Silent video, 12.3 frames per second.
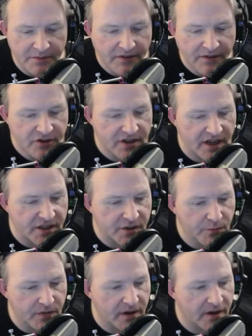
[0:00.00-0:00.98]
to
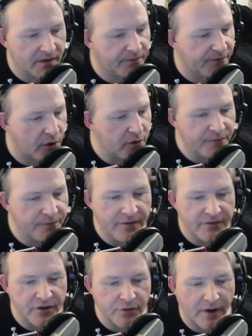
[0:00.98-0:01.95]
have only
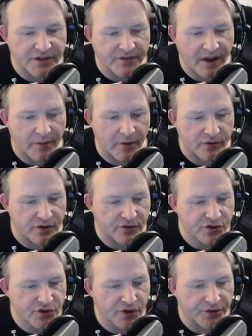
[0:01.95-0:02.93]
50 rounds of ammo, so it's
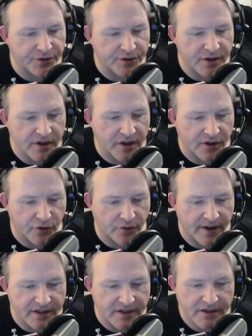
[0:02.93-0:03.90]
not the
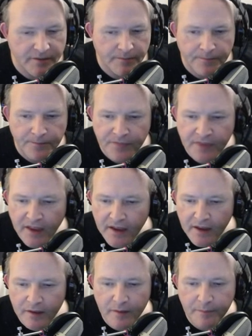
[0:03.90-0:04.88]
greatest.
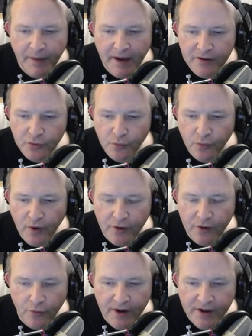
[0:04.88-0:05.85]
The power to weight
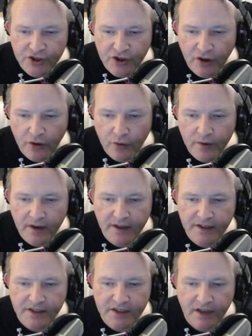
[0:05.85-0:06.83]
ratio,
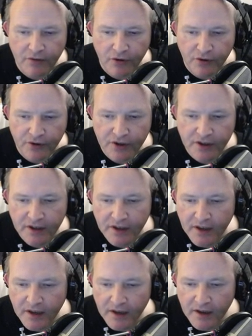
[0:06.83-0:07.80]
let's have a look,
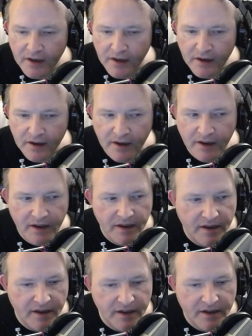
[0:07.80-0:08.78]

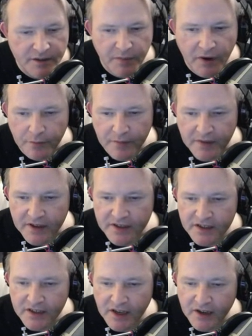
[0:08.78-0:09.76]
is, bear with me a
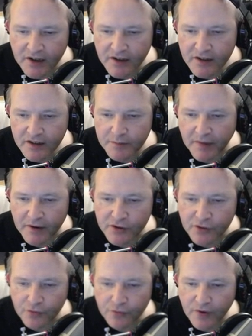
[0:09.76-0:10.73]
second, power
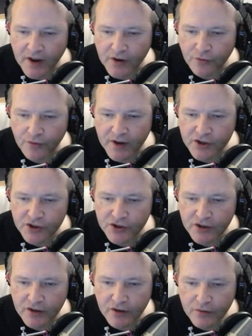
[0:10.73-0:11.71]
to weight
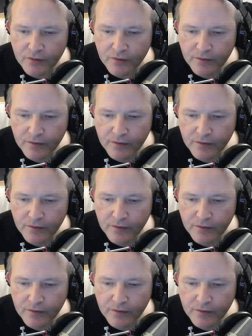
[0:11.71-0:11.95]
ratio,